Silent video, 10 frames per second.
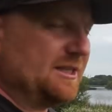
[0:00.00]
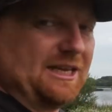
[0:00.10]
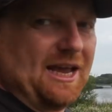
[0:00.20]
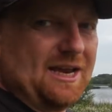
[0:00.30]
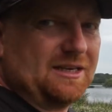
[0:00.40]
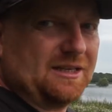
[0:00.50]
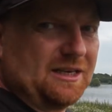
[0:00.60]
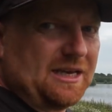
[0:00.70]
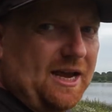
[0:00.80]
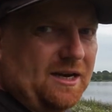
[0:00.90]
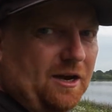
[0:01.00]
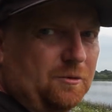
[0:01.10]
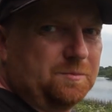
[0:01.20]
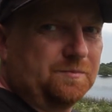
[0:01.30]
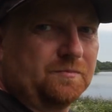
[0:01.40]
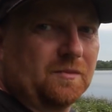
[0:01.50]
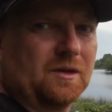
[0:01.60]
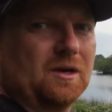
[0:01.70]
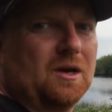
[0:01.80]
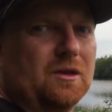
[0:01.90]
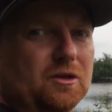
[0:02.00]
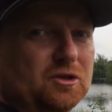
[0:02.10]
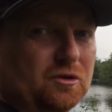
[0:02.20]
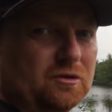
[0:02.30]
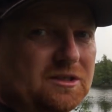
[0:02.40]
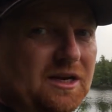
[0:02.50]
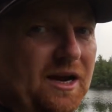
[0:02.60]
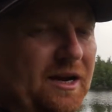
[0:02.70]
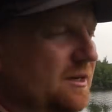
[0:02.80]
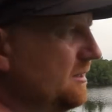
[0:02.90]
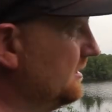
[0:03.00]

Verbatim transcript: the end of the day now. The sun's starting